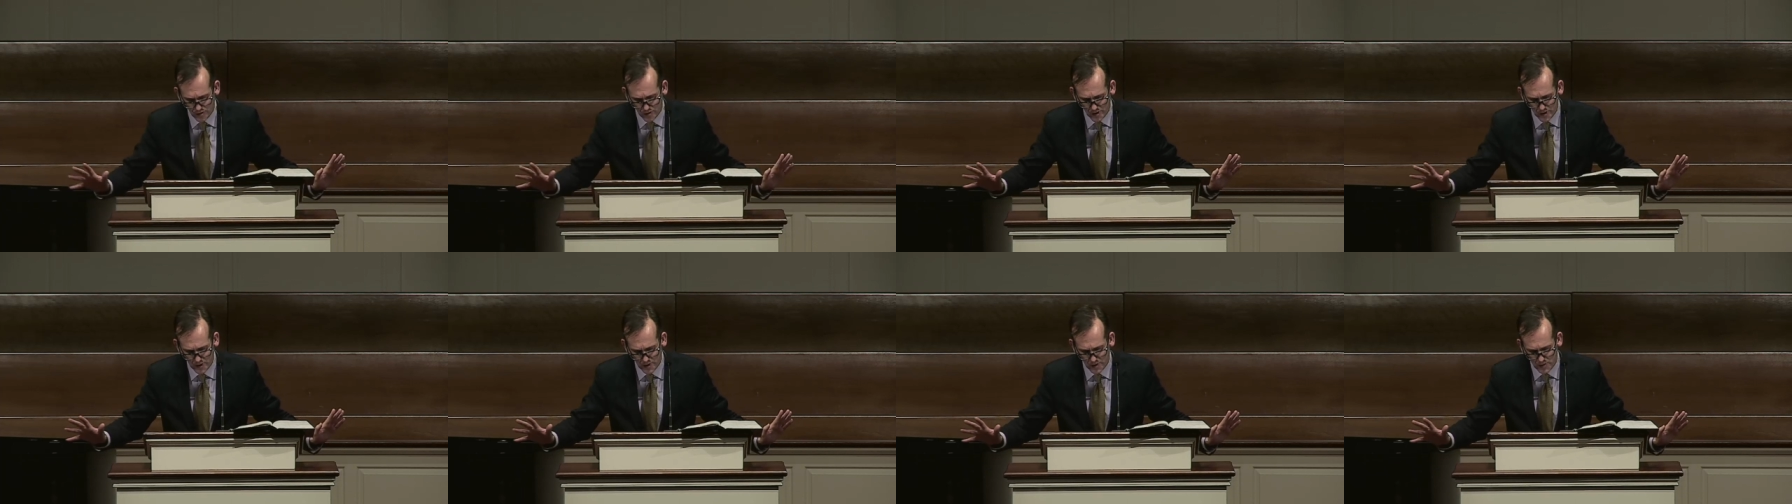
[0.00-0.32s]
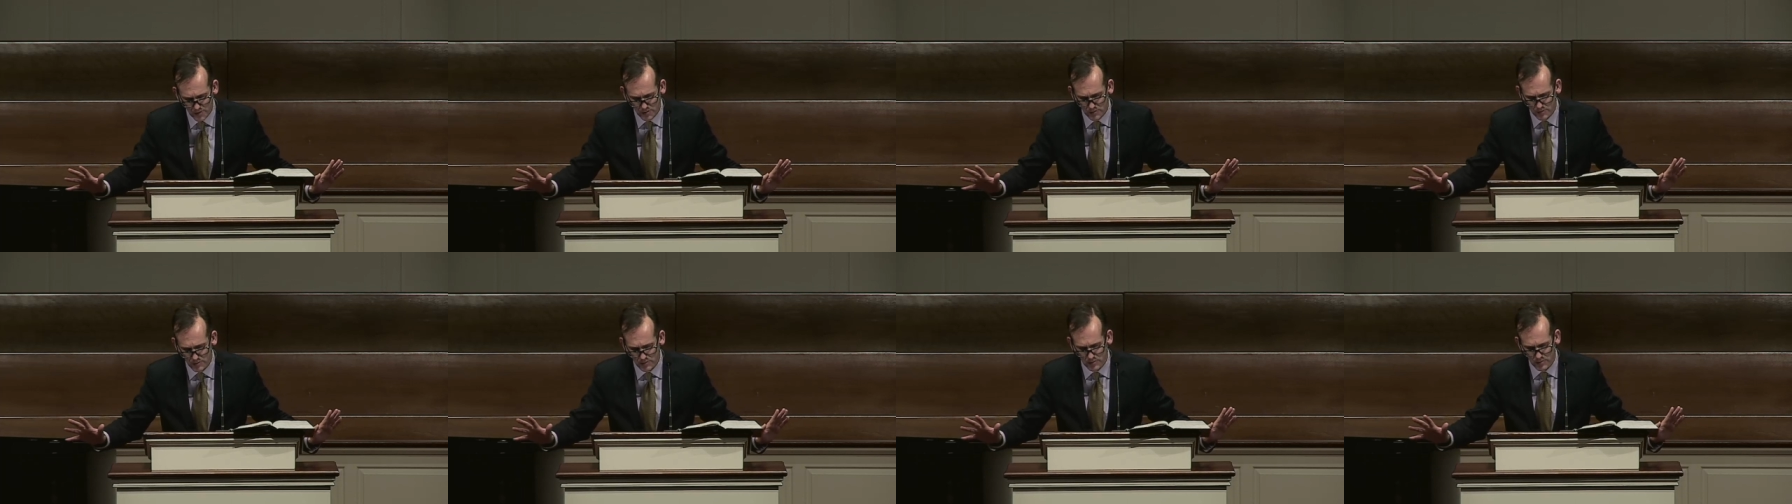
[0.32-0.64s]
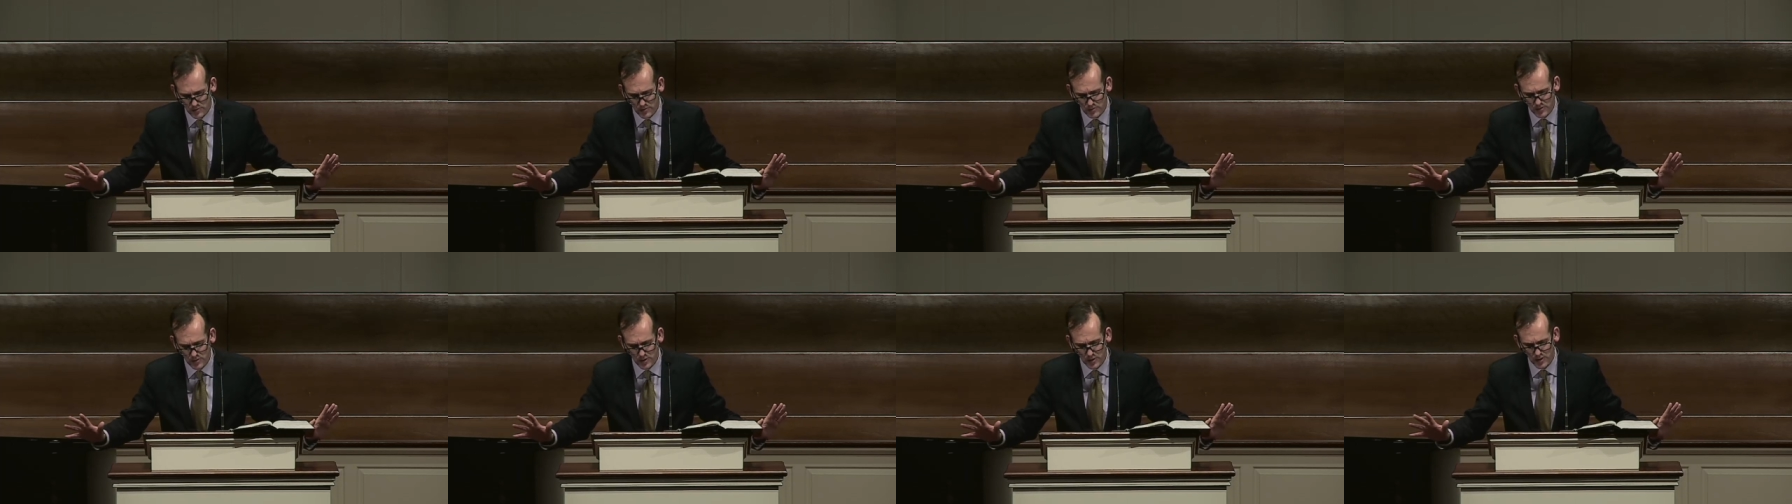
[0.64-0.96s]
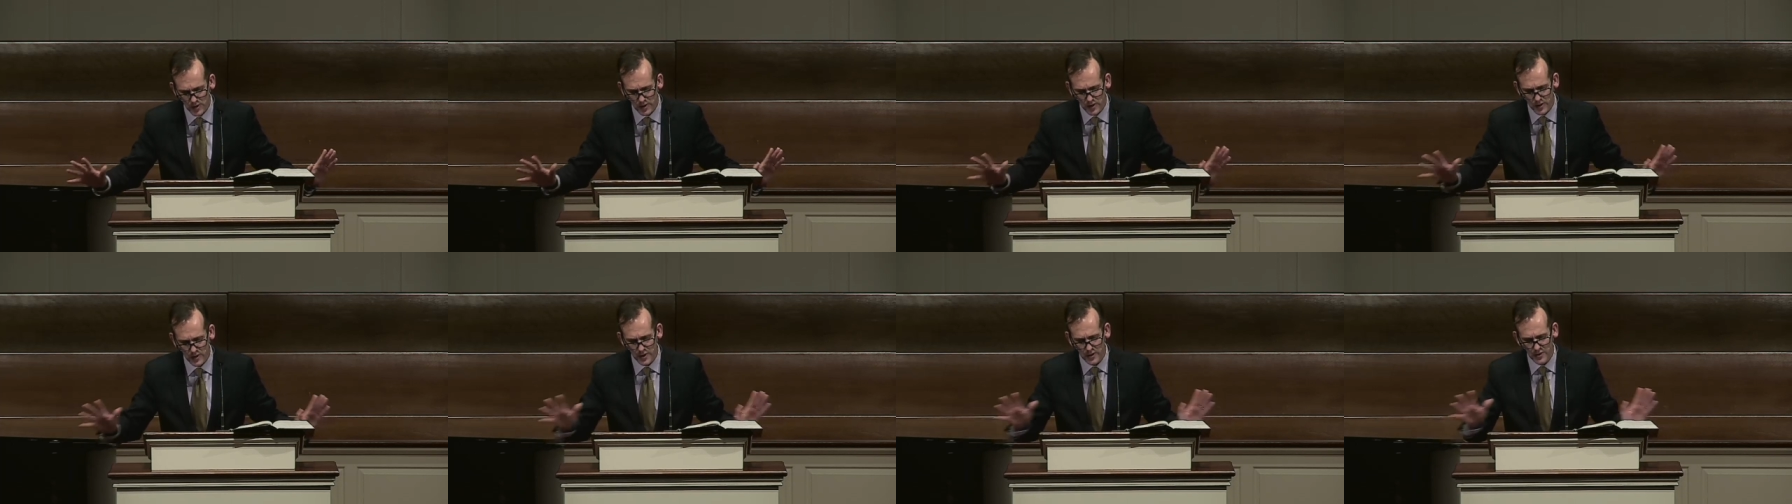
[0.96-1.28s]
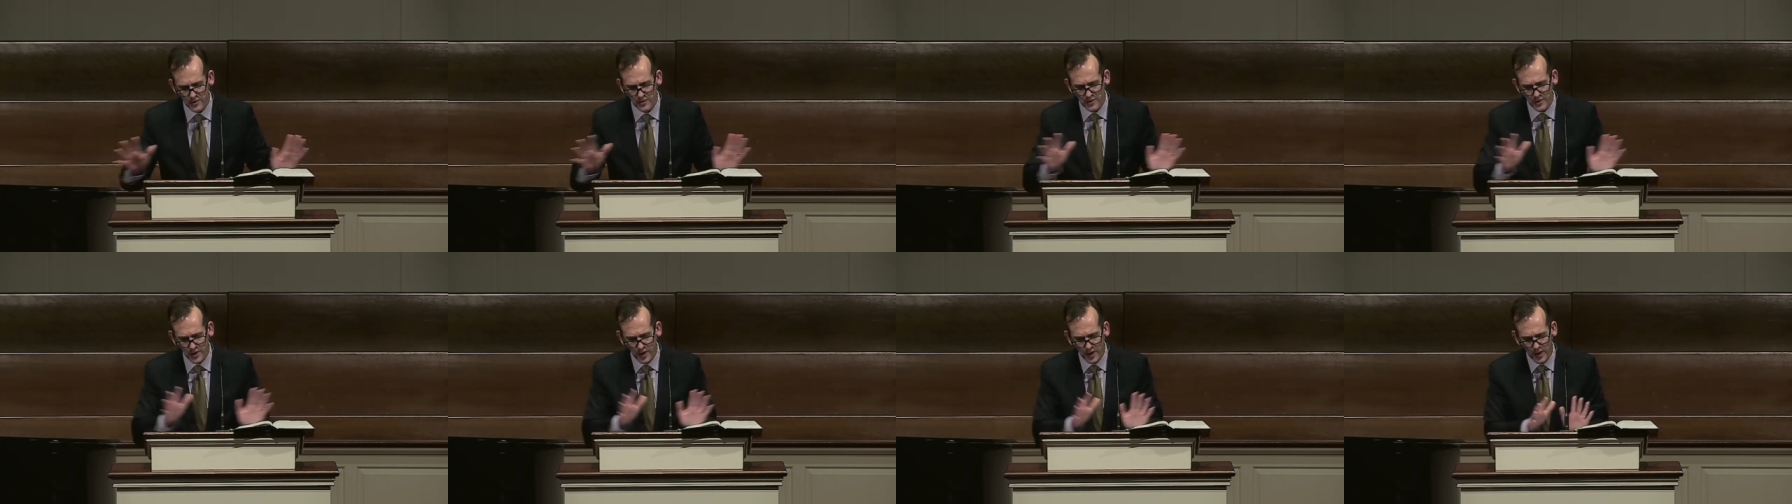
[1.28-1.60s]
is sown, it,
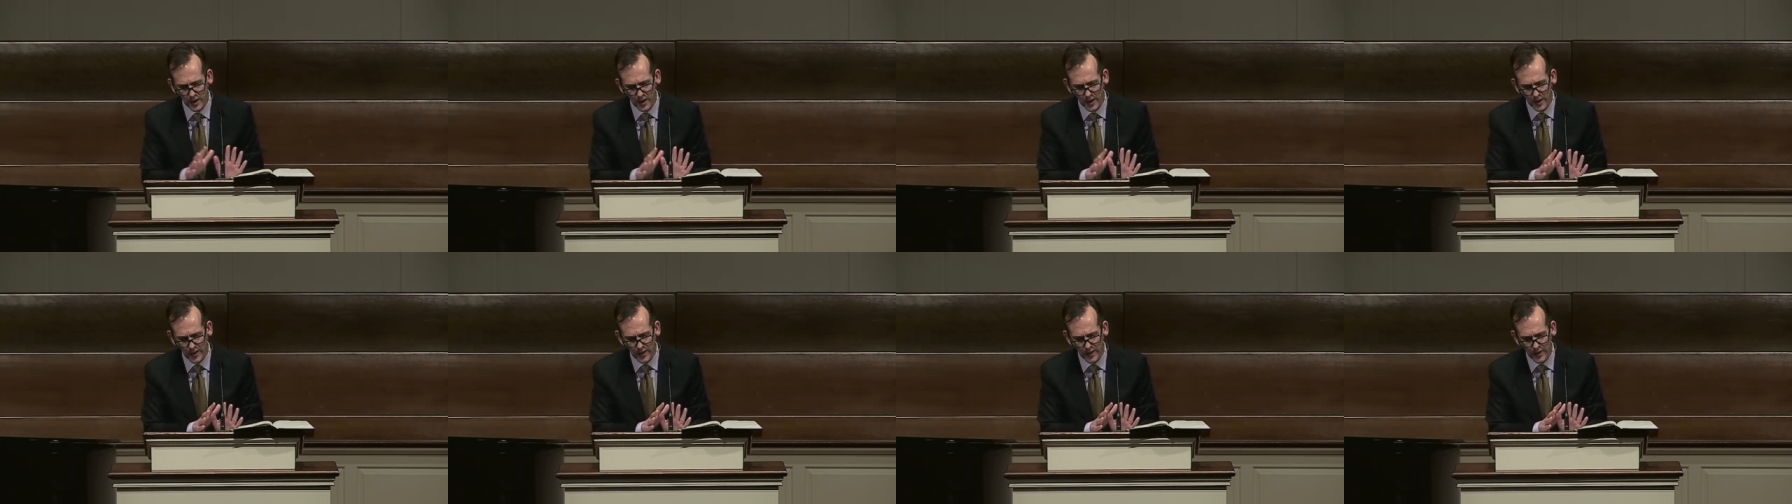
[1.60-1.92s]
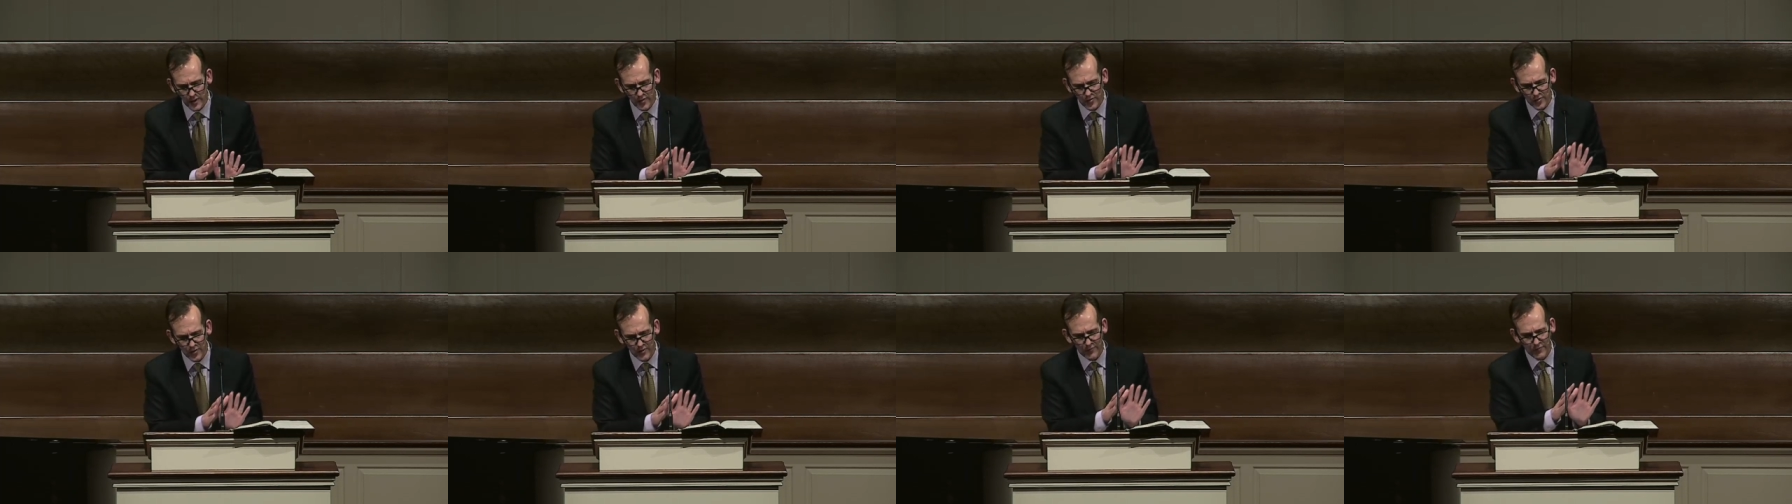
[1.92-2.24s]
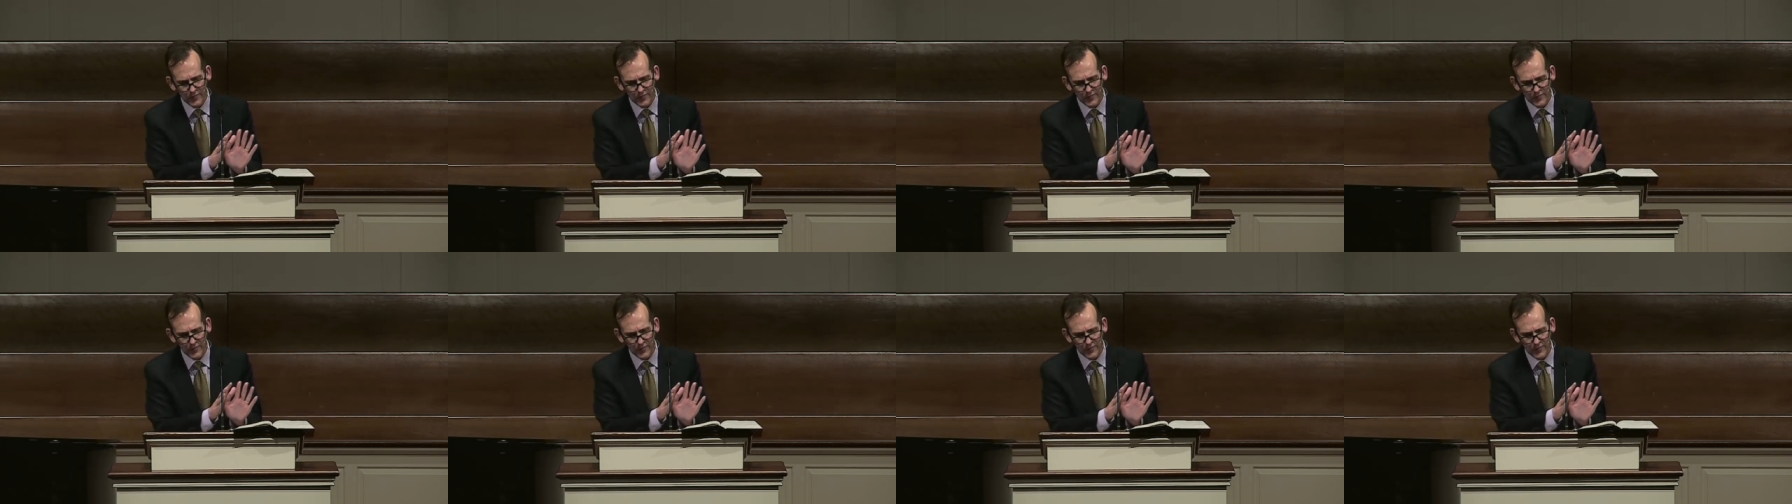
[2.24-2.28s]
it dies,